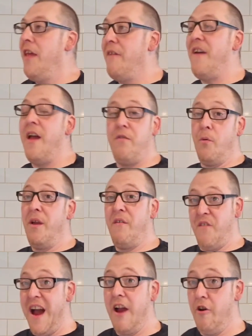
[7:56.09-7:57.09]
If, if there were a
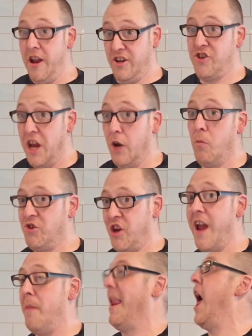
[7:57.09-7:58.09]
fire extinguisher, they'd be